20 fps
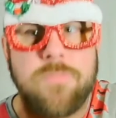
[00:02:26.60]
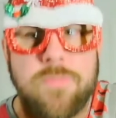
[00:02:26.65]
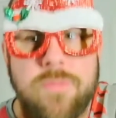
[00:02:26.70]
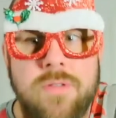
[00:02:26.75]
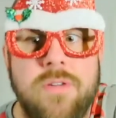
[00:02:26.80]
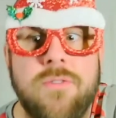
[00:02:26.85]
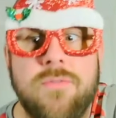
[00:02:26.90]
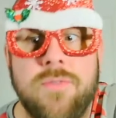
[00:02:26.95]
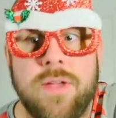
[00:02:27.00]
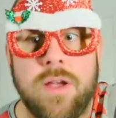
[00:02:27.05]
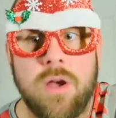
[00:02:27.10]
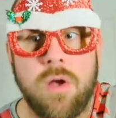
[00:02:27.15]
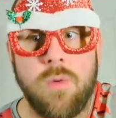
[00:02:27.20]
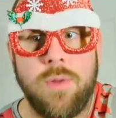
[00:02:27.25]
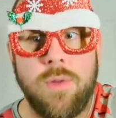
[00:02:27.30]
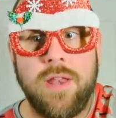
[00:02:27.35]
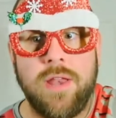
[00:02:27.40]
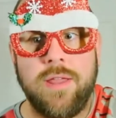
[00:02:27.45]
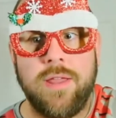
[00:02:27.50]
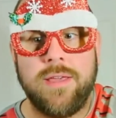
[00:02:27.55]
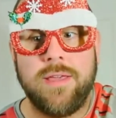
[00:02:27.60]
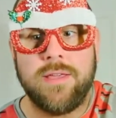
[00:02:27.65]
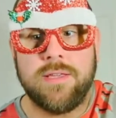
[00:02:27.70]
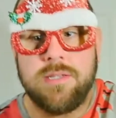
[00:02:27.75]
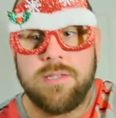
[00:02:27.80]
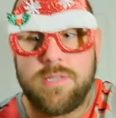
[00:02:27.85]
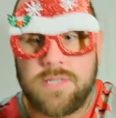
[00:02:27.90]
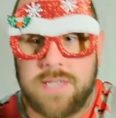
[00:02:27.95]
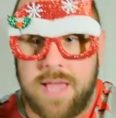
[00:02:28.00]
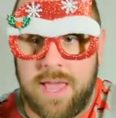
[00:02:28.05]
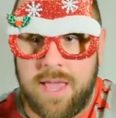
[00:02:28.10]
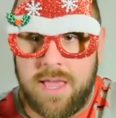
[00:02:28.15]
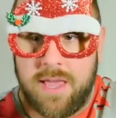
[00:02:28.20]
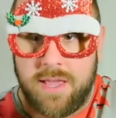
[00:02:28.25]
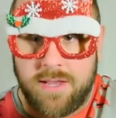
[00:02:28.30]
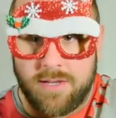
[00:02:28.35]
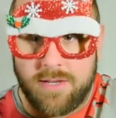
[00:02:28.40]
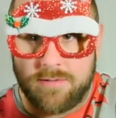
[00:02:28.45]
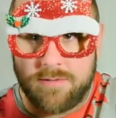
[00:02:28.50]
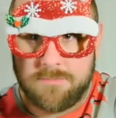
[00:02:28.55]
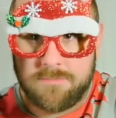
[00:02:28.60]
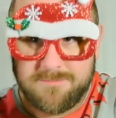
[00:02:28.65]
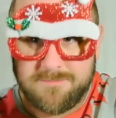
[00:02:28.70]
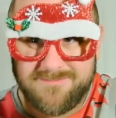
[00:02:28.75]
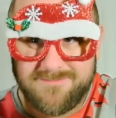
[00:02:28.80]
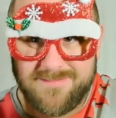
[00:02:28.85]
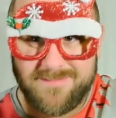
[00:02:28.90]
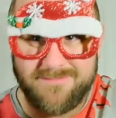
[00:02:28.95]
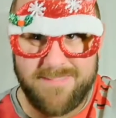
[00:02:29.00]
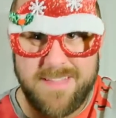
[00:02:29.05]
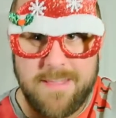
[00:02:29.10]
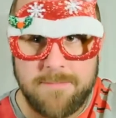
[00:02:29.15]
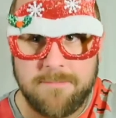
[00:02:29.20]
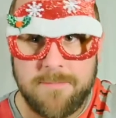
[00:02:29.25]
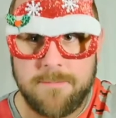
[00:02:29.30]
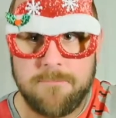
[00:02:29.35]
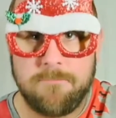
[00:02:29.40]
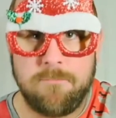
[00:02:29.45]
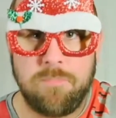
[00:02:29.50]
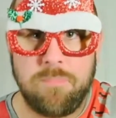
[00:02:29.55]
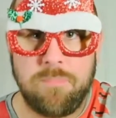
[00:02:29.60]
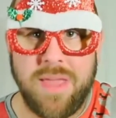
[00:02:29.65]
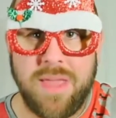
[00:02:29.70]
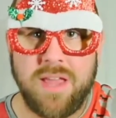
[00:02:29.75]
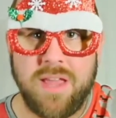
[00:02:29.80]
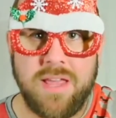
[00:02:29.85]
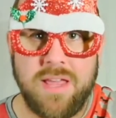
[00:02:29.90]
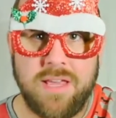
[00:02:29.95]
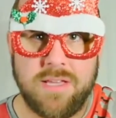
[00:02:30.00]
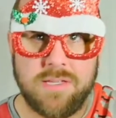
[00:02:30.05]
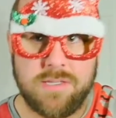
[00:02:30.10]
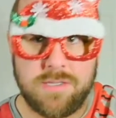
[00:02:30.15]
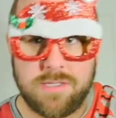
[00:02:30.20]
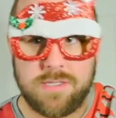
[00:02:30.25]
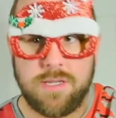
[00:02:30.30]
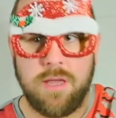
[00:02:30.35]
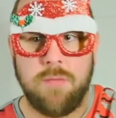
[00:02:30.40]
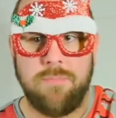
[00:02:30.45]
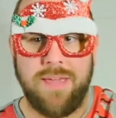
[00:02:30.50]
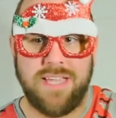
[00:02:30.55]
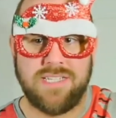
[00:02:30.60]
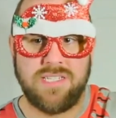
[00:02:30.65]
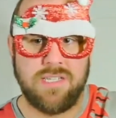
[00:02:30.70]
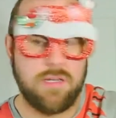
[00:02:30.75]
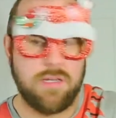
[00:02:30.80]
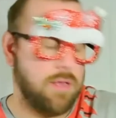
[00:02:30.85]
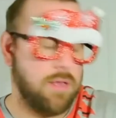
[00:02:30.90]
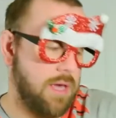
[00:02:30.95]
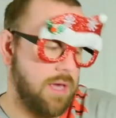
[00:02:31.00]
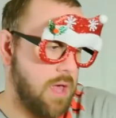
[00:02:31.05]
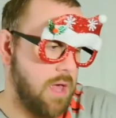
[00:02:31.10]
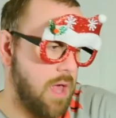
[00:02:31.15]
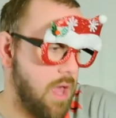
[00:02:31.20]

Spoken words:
You know, figure out what it is and make it his, basically.